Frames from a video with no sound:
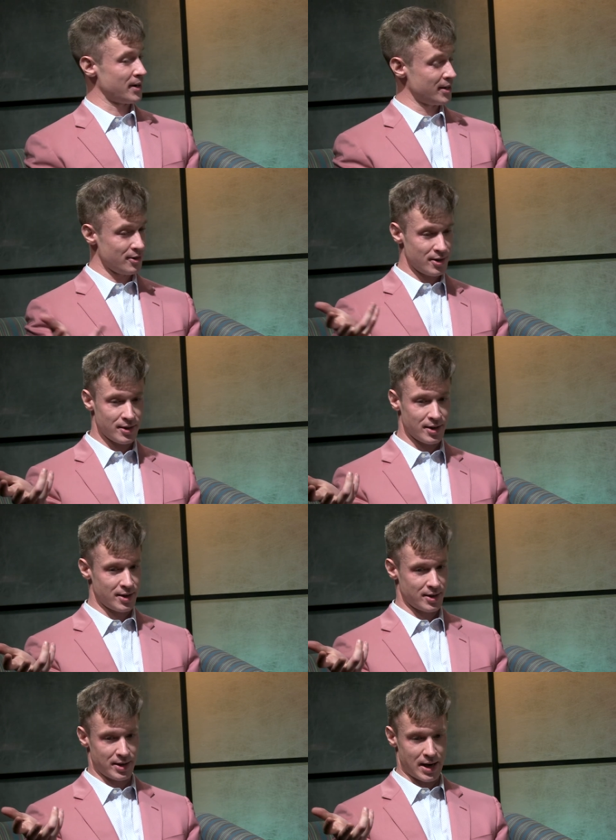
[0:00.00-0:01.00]
right here in
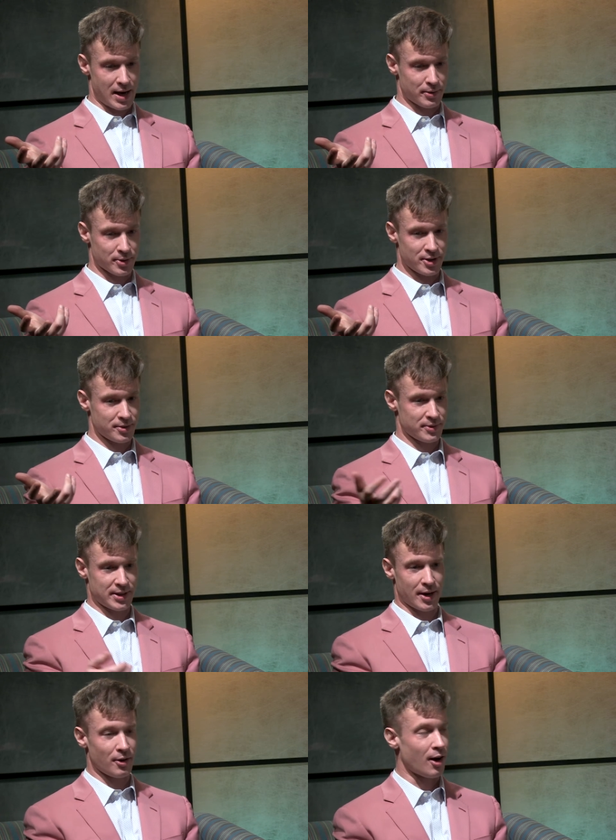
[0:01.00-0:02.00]
the Edwards
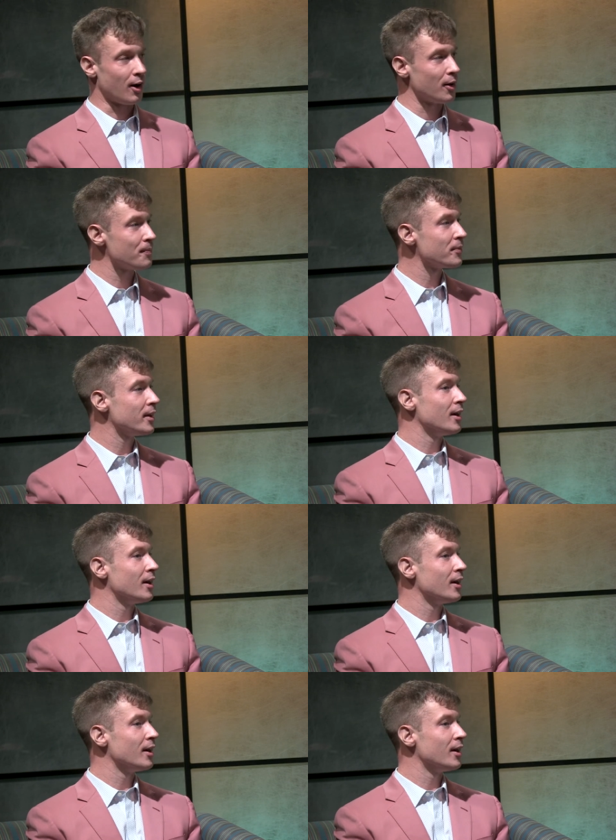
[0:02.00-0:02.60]
Recital Hall.